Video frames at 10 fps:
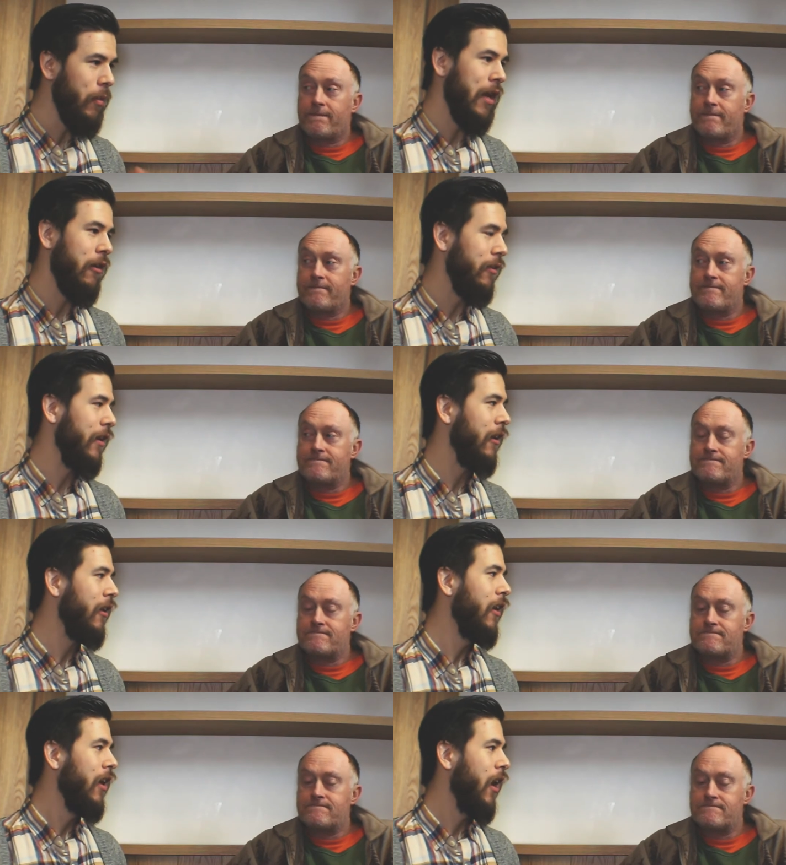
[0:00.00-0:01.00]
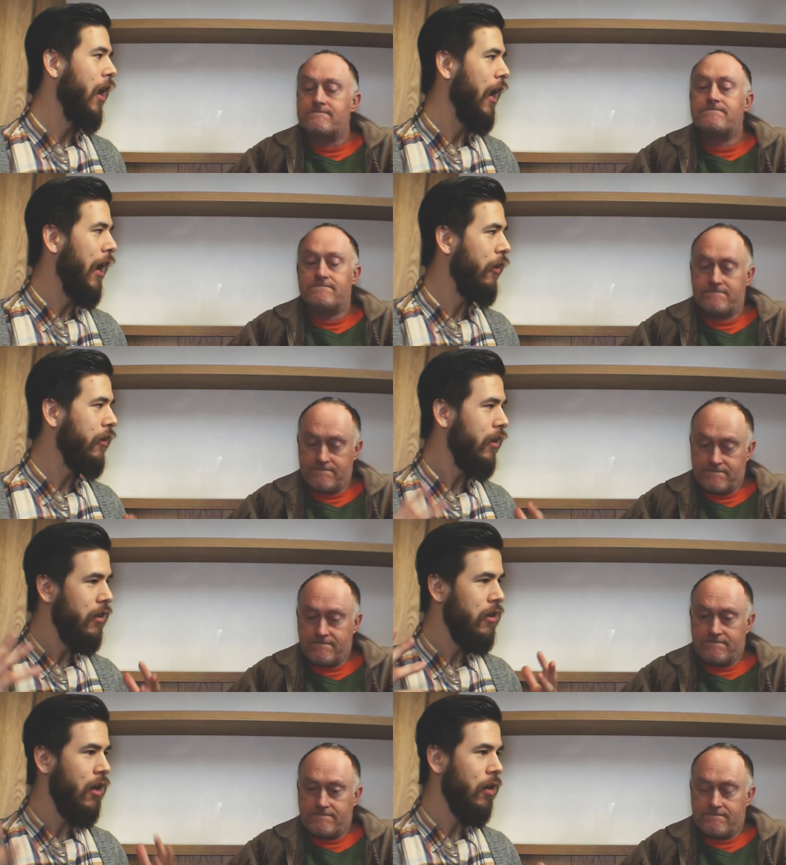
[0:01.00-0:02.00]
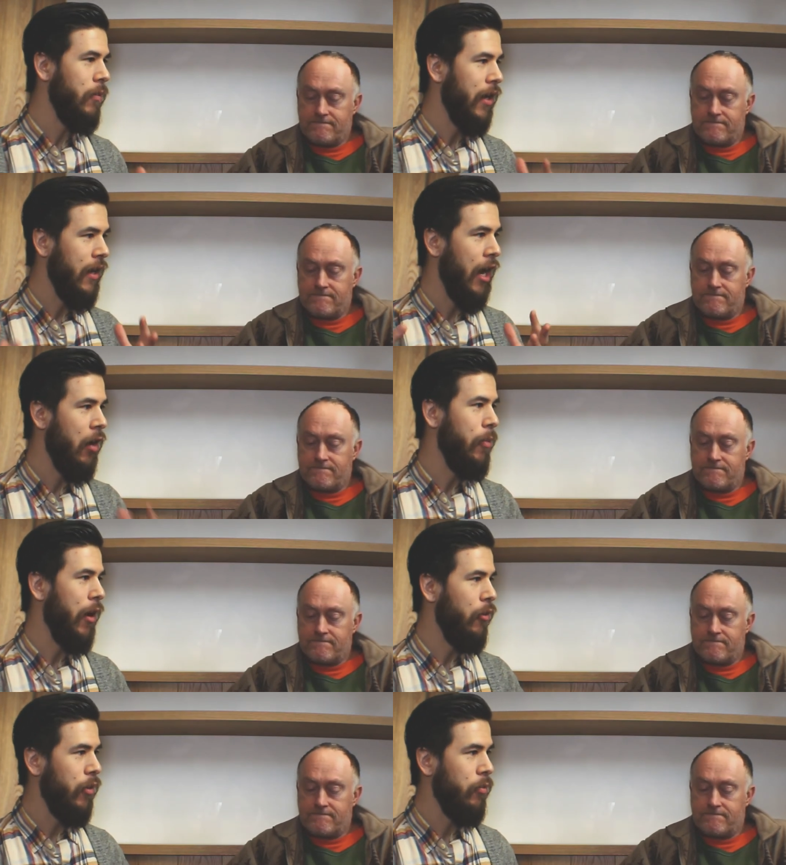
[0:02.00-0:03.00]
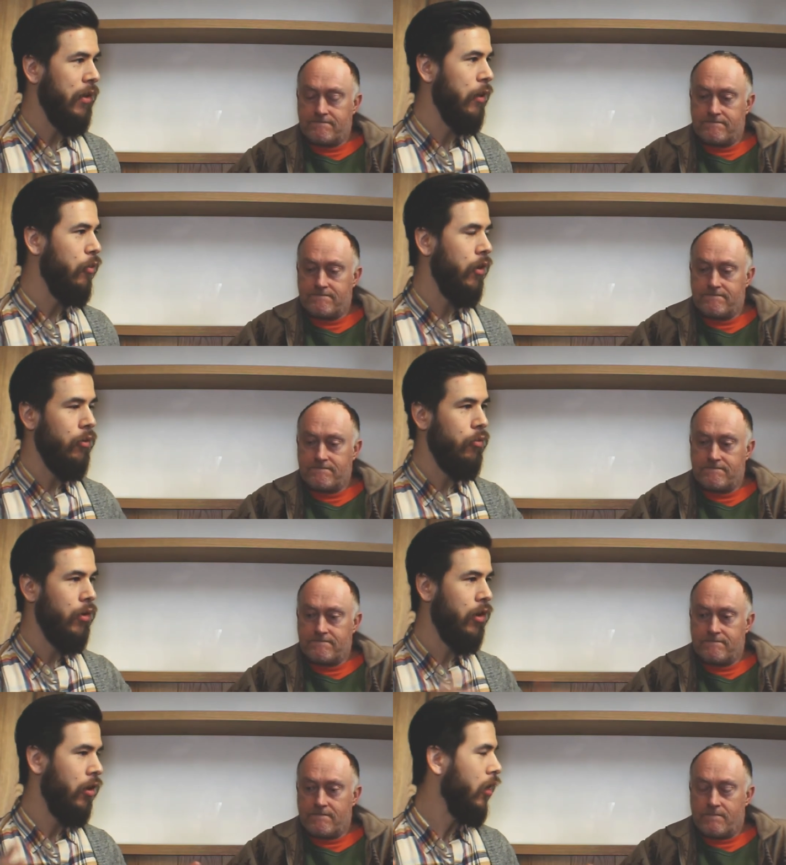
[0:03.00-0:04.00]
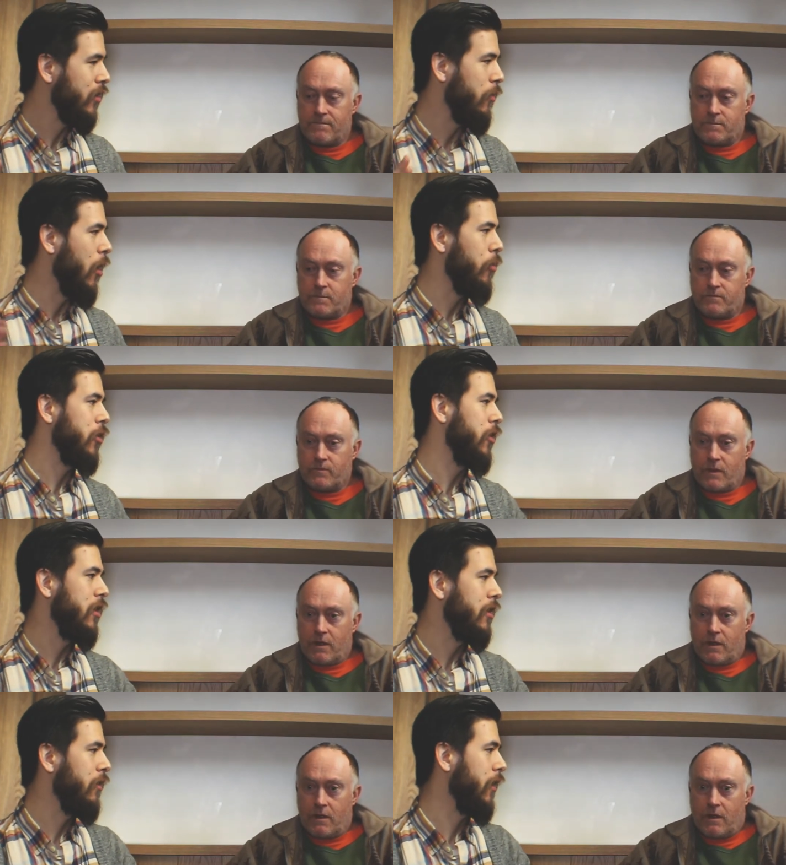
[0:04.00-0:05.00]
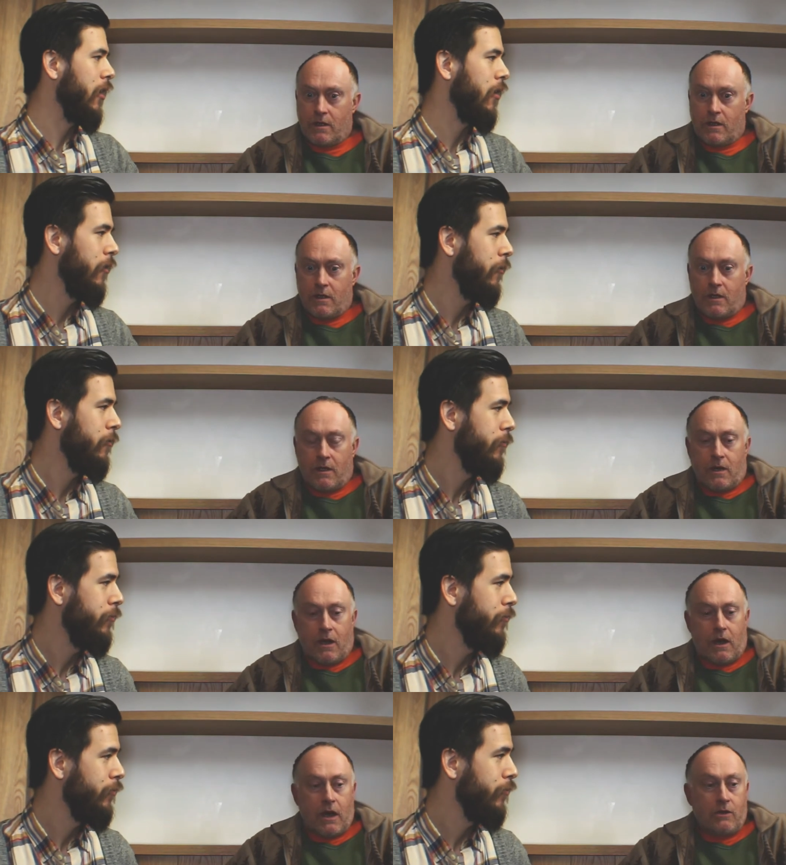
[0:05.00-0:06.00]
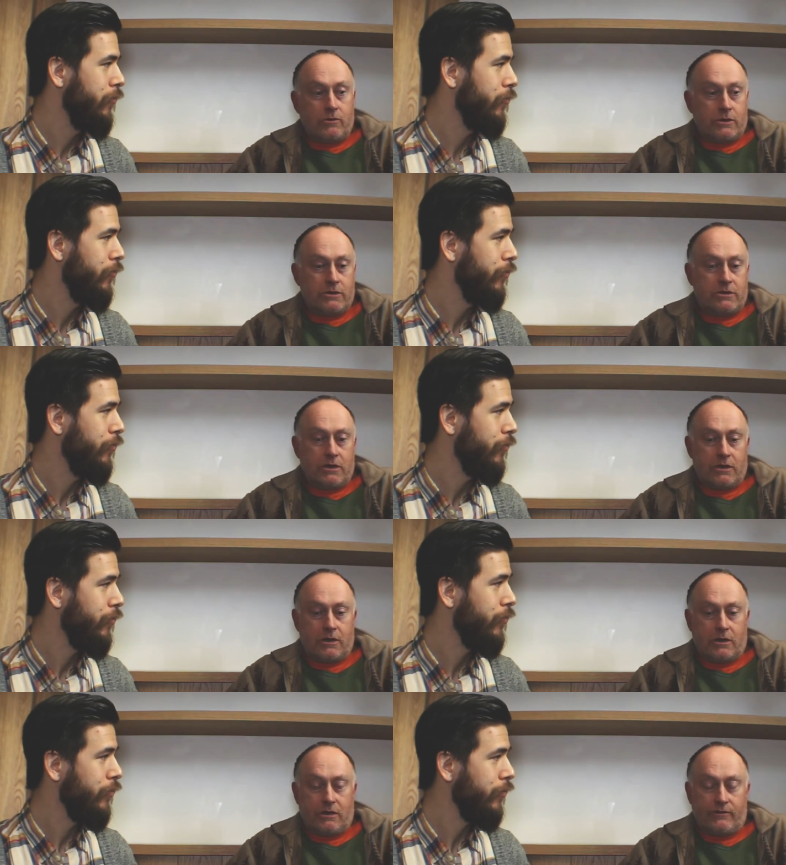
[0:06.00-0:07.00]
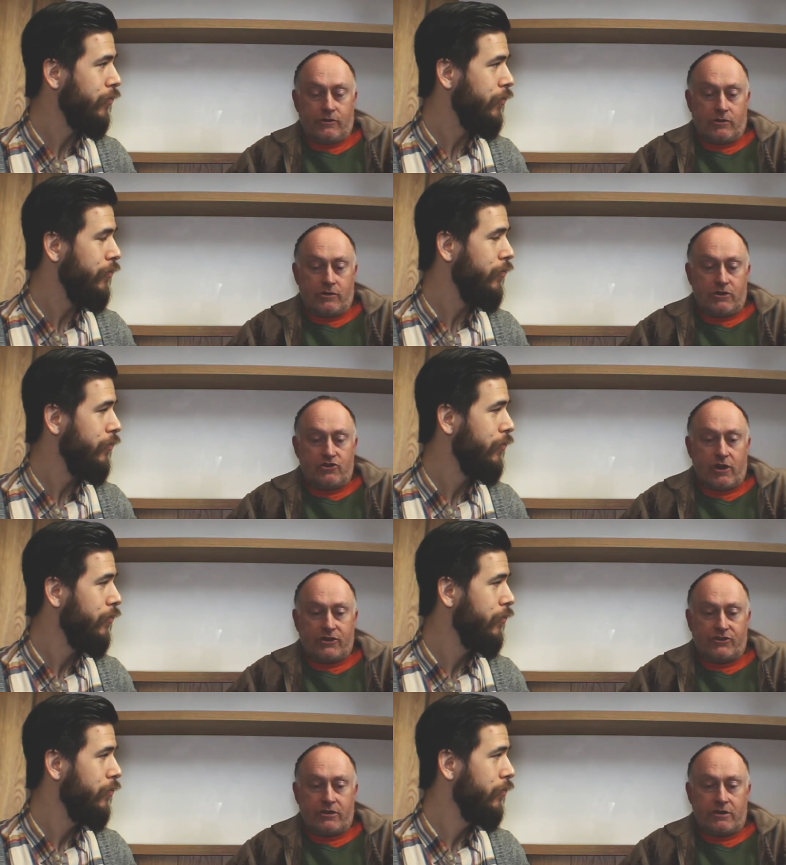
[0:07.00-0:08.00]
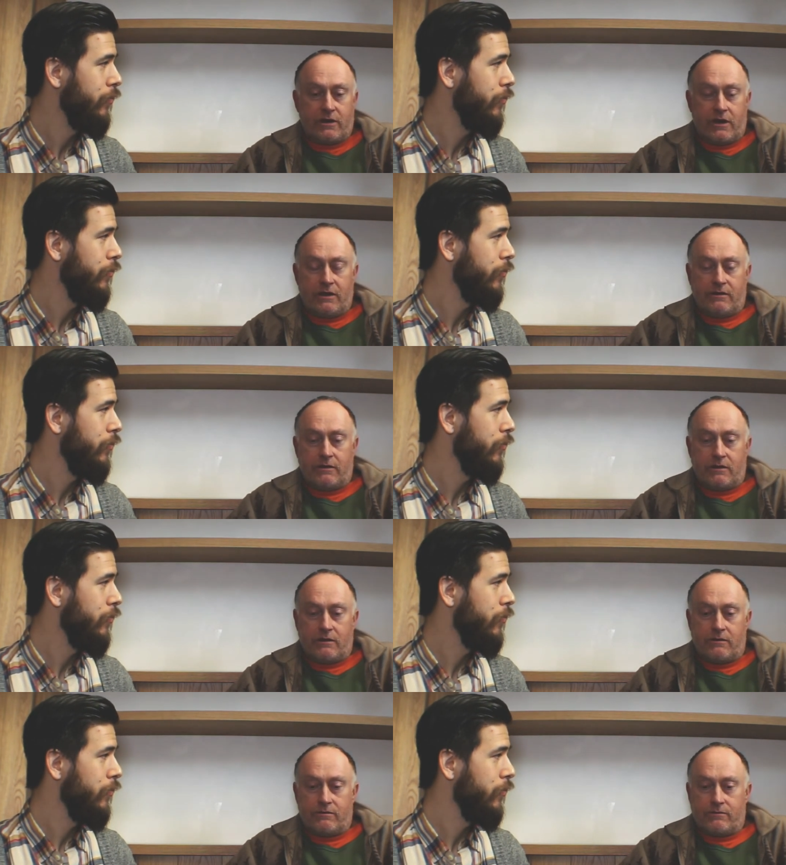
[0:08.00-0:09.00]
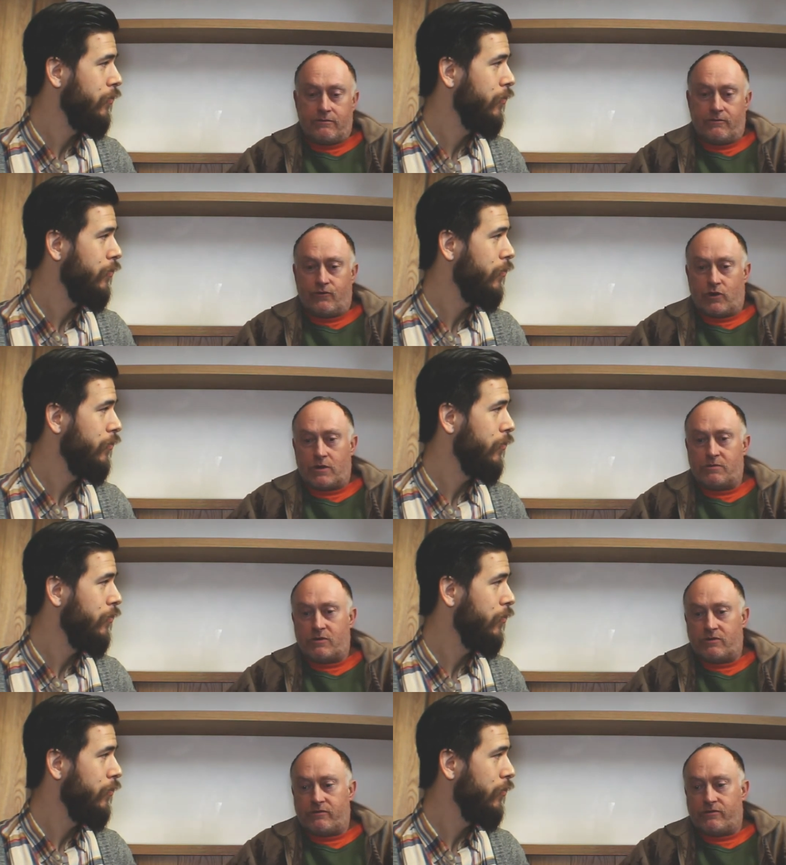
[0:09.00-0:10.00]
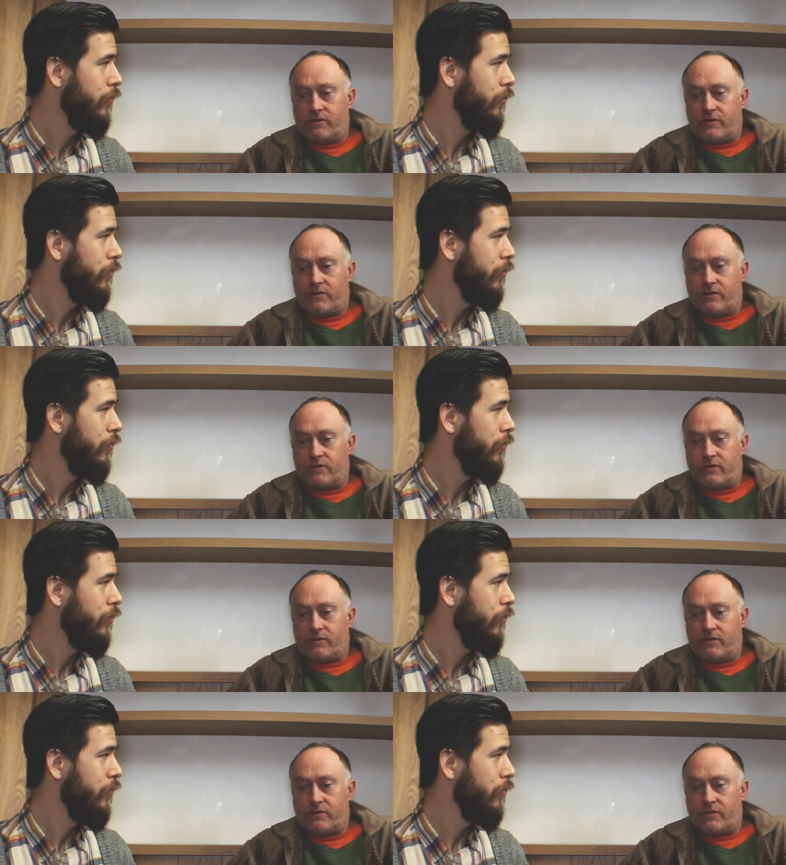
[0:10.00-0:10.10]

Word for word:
Speaker 1: men out there, uh, how can young men help out with P L E A? What what are some opportunities out there?
Speaker 2: I would, uh, if you're interested in any uh, form of